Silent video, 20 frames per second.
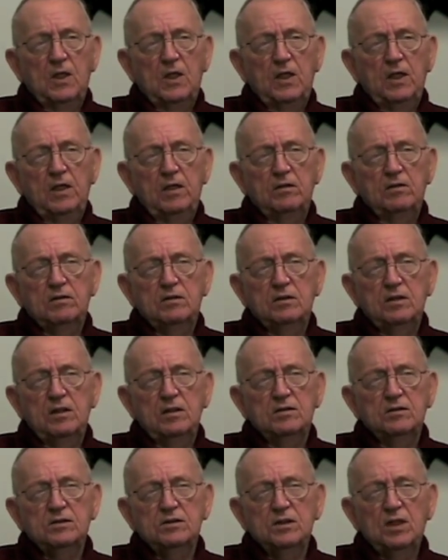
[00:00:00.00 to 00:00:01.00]

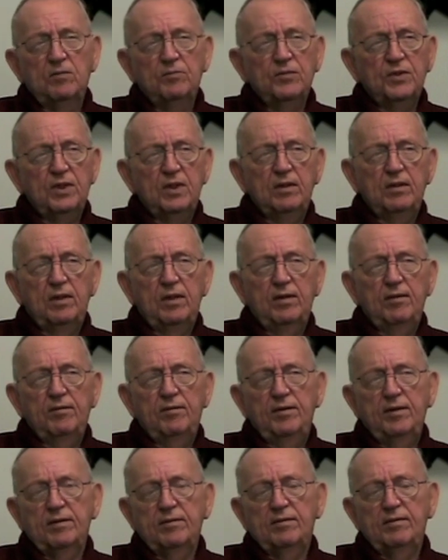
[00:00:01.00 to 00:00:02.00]
It's something that
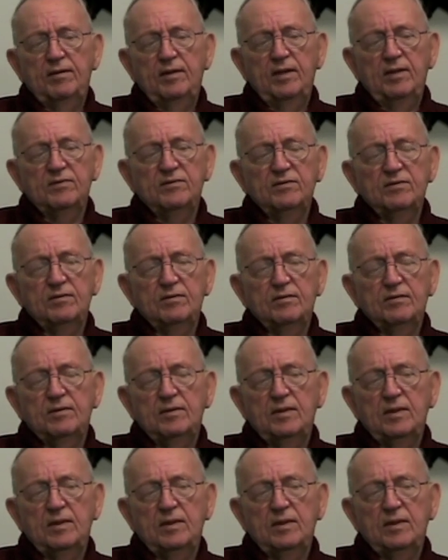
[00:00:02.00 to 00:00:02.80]
just doesn't